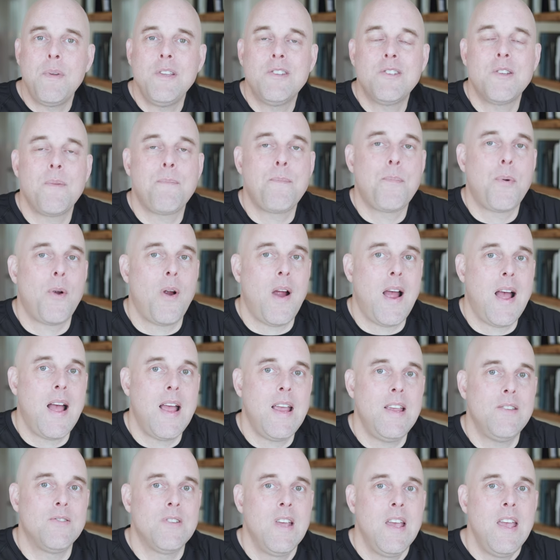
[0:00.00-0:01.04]
be
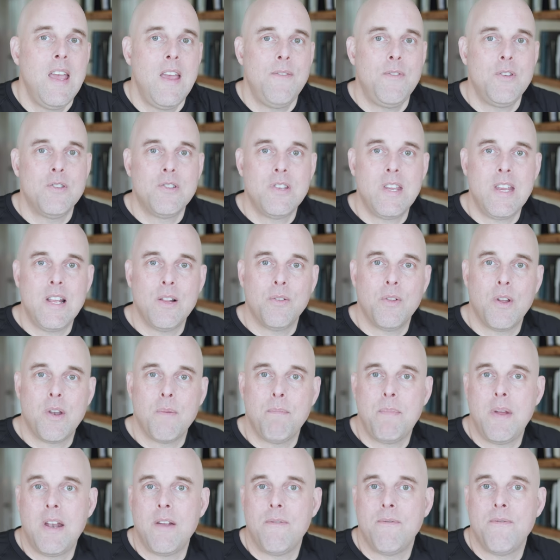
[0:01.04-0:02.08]
surprised if you see a little
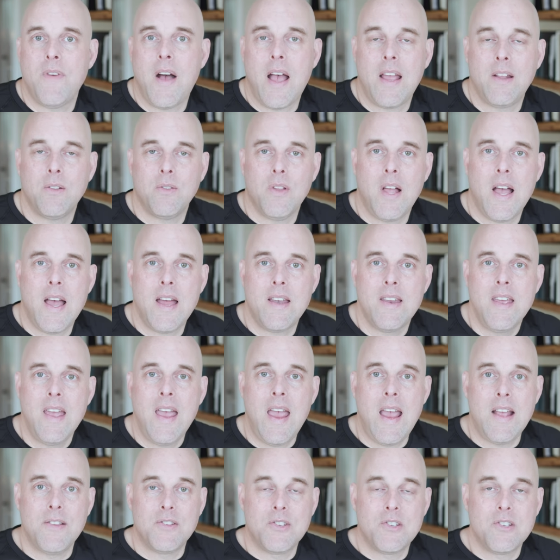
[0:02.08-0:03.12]
bit of violet,
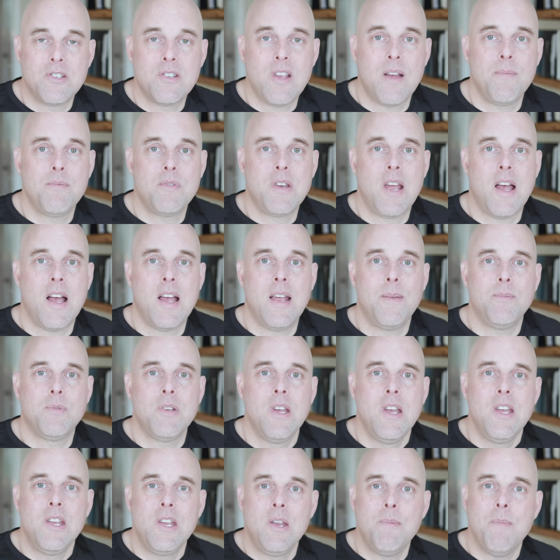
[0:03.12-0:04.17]
and sometimes
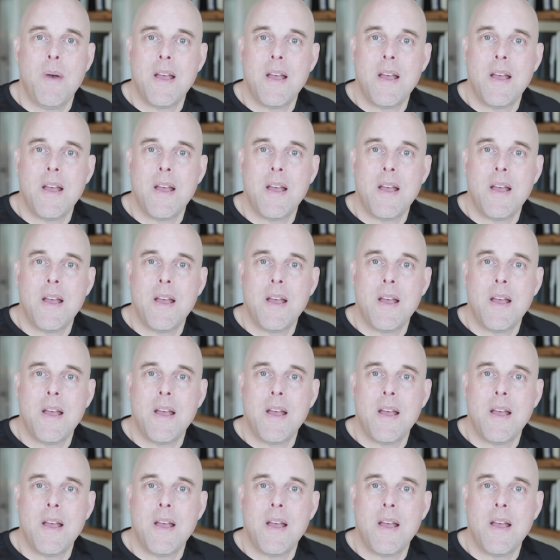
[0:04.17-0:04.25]
you